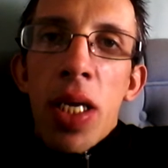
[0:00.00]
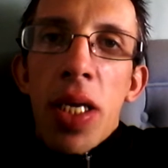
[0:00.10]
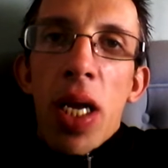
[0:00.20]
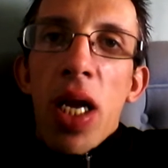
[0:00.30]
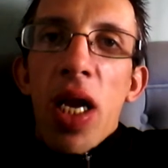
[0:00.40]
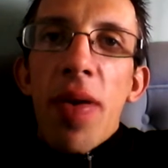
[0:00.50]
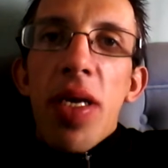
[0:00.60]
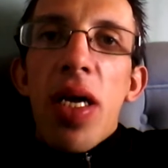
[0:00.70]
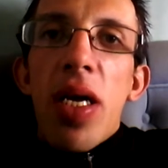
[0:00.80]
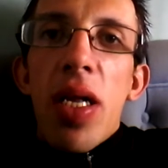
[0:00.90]
So they give us
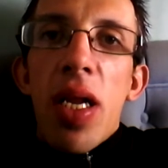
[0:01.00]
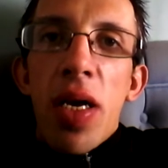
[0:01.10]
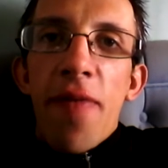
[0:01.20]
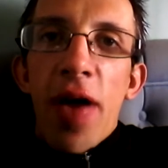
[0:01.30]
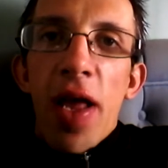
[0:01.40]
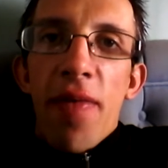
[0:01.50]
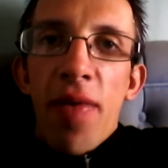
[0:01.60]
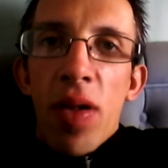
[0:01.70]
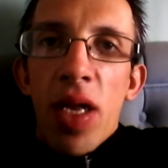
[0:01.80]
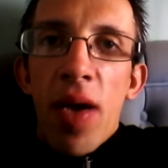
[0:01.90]
a little advice for
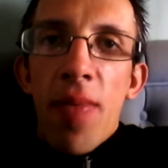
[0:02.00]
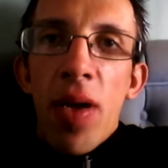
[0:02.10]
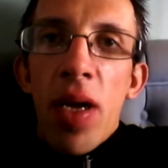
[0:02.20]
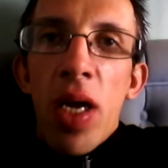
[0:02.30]
you, Tim.